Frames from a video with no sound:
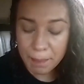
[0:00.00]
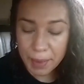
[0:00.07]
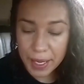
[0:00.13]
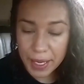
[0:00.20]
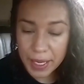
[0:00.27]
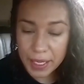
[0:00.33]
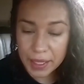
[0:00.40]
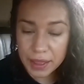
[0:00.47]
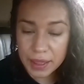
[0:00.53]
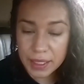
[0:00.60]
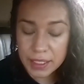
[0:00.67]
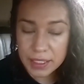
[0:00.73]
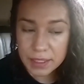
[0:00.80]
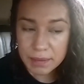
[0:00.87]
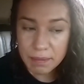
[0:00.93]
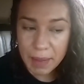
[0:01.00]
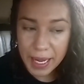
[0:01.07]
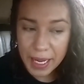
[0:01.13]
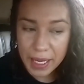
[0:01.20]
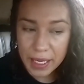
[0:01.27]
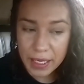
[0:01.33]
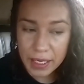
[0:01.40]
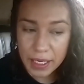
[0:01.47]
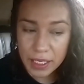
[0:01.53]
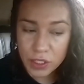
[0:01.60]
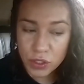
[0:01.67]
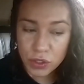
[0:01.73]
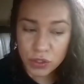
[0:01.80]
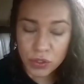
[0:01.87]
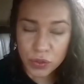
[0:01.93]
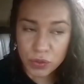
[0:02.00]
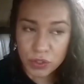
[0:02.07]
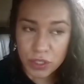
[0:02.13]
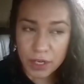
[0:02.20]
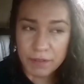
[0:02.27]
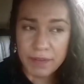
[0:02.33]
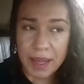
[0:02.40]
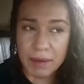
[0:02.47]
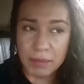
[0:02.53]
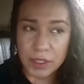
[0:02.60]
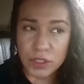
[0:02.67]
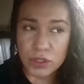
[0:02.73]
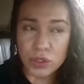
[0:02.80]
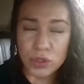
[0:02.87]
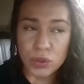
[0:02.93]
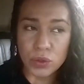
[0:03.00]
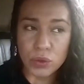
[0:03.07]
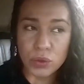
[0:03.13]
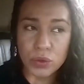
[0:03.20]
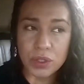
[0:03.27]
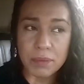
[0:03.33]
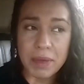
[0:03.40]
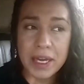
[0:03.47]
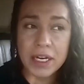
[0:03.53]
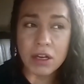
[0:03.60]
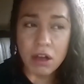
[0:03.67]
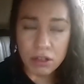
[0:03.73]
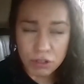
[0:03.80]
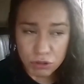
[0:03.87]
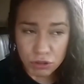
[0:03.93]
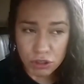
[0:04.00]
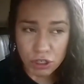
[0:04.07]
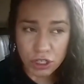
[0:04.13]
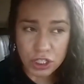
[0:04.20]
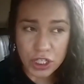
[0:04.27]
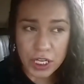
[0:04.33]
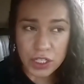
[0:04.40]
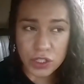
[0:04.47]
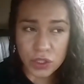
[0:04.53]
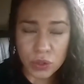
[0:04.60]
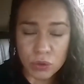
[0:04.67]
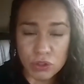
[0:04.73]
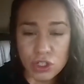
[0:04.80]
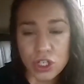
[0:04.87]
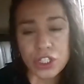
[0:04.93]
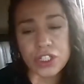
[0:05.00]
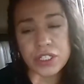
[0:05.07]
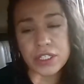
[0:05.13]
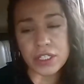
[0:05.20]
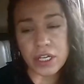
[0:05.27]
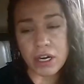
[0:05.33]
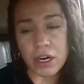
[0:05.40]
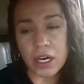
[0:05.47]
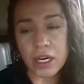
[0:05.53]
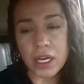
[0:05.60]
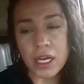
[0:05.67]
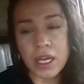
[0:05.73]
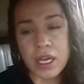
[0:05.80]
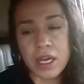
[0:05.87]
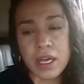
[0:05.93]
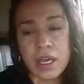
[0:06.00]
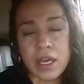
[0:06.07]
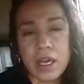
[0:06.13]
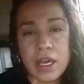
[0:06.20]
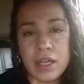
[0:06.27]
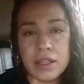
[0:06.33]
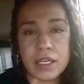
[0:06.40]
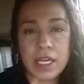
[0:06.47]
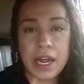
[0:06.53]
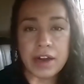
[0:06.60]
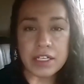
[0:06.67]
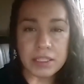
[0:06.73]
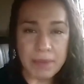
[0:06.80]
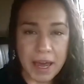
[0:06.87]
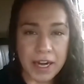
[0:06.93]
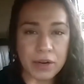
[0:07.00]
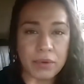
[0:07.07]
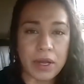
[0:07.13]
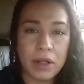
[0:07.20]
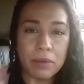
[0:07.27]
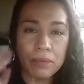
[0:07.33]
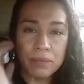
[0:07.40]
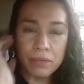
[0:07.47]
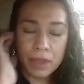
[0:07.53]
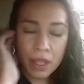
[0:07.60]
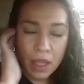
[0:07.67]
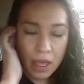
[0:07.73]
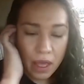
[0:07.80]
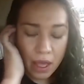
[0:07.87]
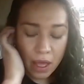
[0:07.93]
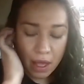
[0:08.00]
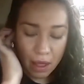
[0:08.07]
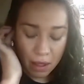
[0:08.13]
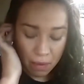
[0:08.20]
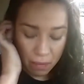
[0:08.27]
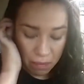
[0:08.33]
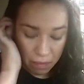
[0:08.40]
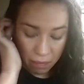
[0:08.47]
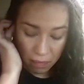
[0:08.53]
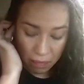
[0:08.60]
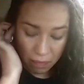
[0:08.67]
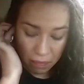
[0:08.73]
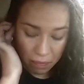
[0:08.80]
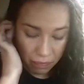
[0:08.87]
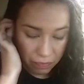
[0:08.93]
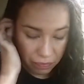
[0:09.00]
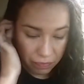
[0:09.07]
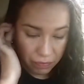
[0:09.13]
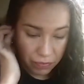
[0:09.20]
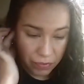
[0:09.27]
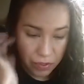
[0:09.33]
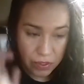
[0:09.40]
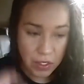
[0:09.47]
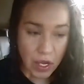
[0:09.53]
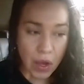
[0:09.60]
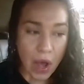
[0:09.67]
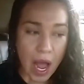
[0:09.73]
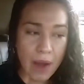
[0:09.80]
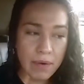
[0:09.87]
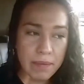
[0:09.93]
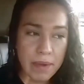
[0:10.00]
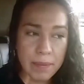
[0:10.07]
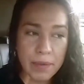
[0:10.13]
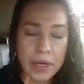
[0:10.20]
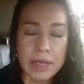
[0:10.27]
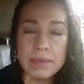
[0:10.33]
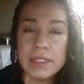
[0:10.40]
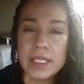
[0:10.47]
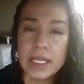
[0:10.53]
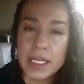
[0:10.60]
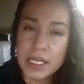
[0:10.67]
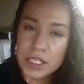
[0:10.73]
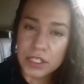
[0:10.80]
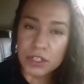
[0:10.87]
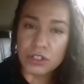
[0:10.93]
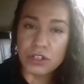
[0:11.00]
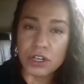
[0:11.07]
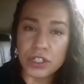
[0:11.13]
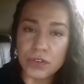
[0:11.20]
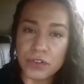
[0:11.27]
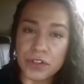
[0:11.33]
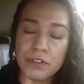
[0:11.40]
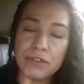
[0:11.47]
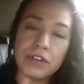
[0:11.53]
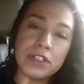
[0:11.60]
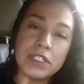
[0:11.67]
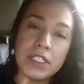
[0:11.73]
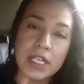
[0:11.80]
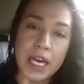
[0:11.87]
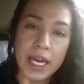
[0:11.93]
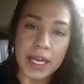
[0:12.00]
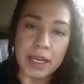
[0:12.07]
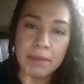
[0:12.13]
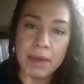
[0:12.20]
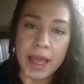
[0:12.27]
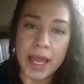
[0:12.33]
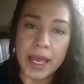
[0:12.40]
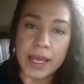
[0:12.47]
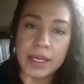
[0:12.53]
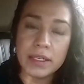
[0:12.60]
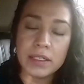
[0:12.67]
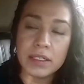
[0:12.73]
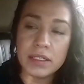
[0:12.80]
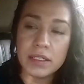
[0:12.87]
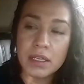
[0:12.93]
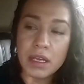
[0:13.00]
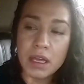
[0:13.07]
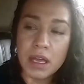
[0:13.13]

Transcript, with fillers: But this man introduced our family to the Pentecostal church and to churches that are in the charismatic realm. Um, so I remember him sending us to church for the first time, and